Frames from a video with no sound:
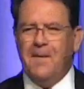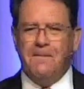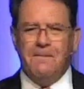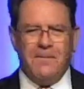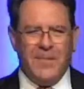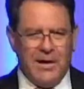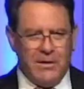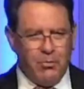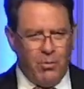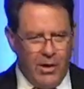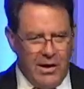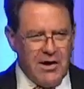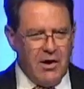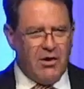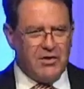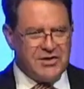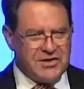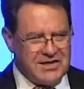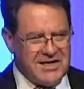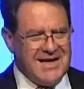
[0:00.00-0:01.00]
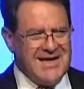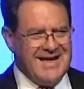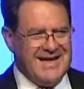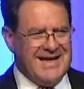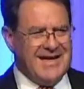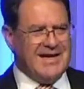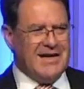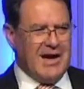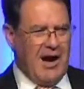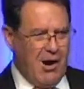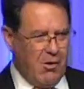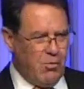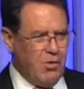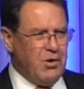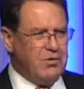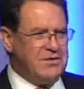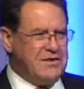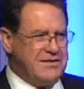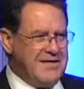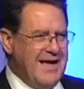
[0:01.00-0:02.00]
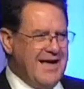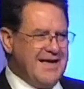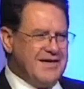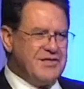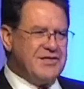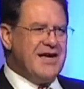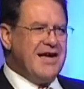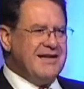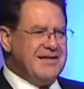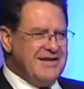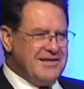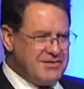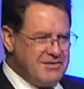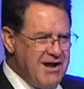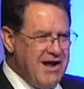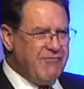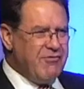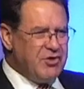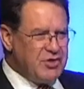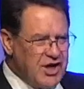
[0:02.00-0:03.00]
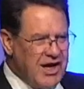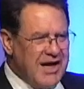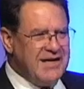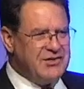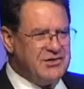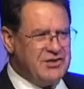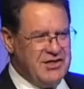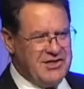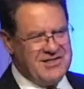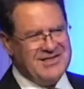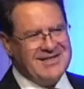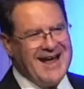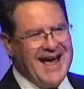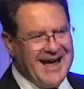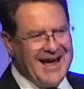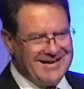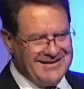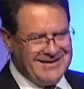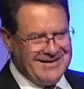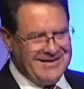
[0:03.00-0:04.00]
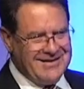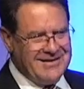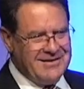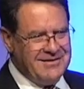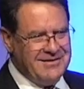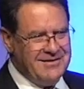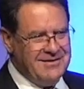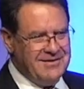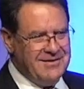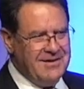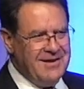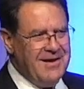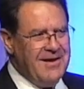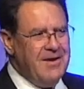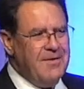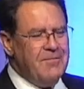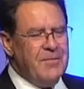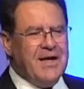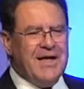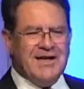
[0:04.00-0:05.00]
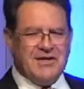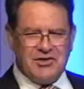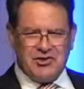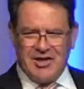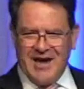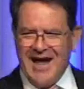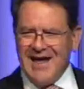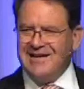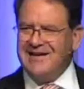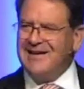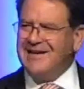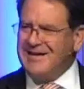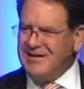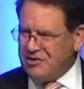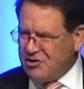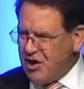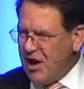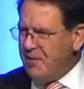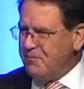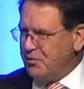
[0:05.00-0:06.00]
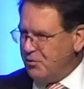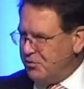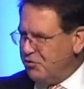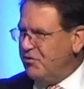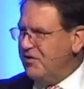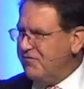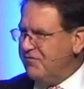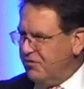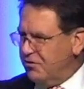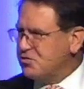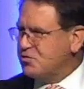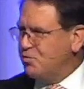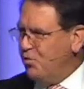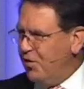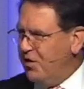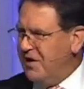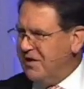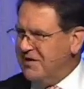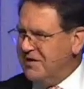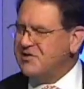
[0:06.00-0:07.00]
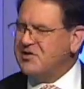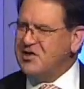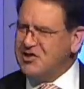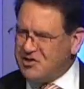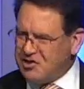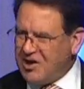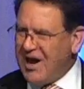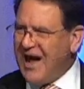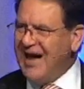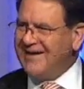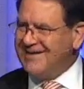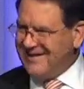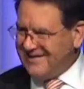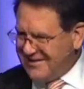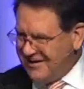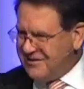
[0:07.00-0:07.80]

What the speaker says: But we are seeing in our world today, Satan has never changed his tactic. His tactic in chapter 3, verse 1 is his tactic